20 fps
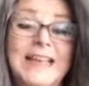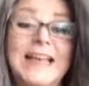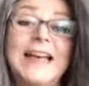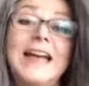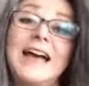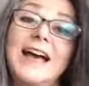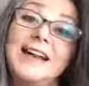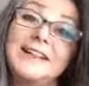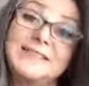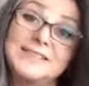
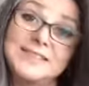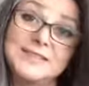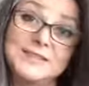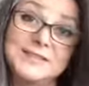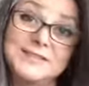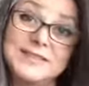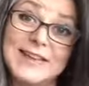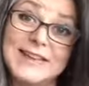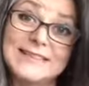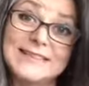Until
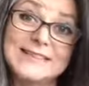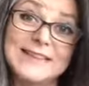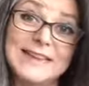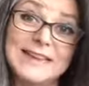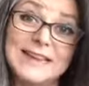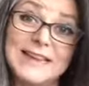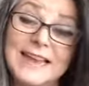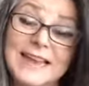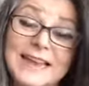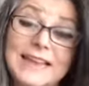next
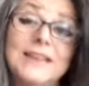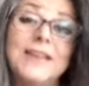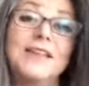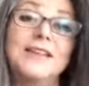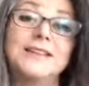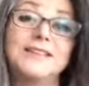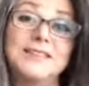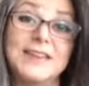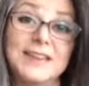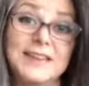Sunday,
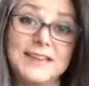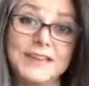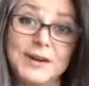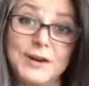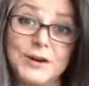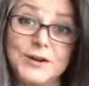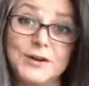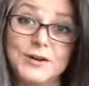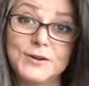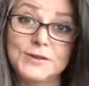take
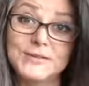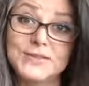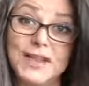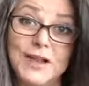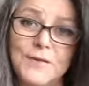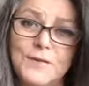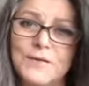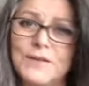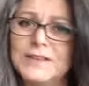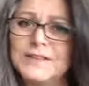care of
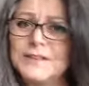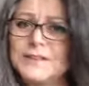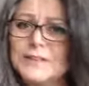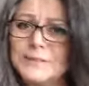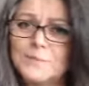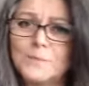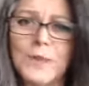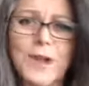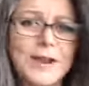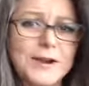yourself,
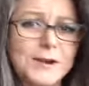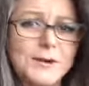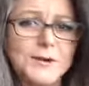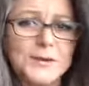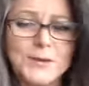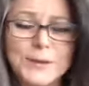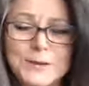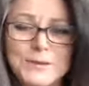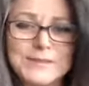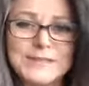inspire
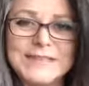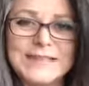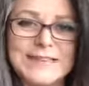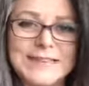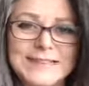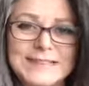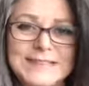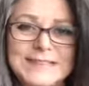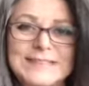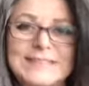those
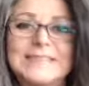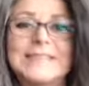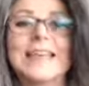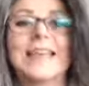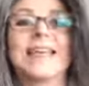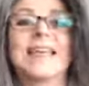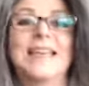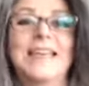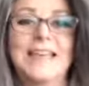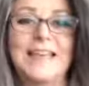kids,
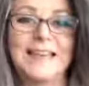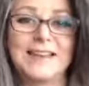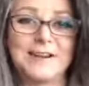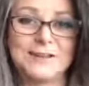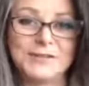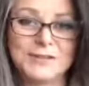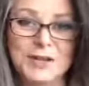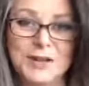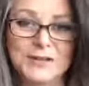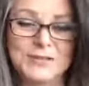and
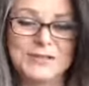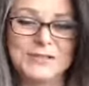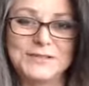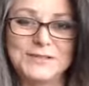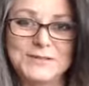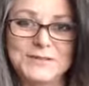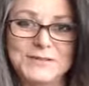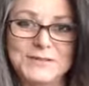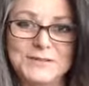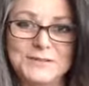I'll talk to you
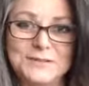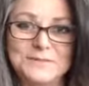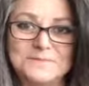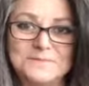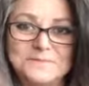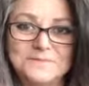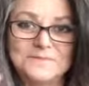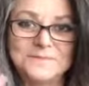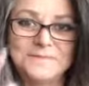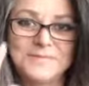soon.
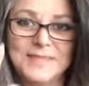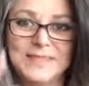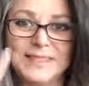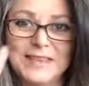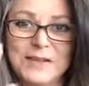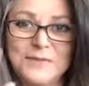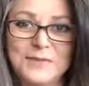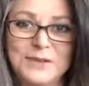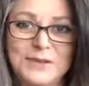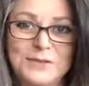
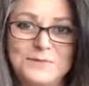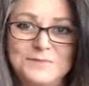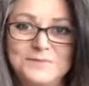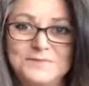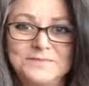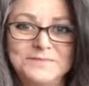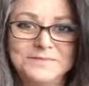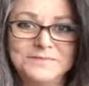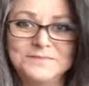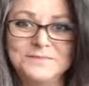Love you.
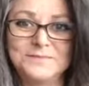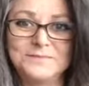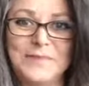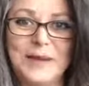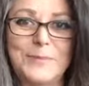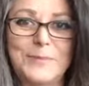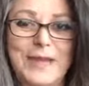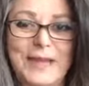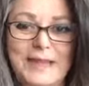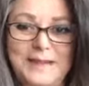
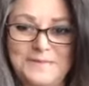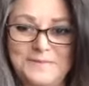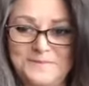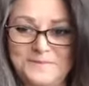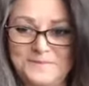Bye-bye.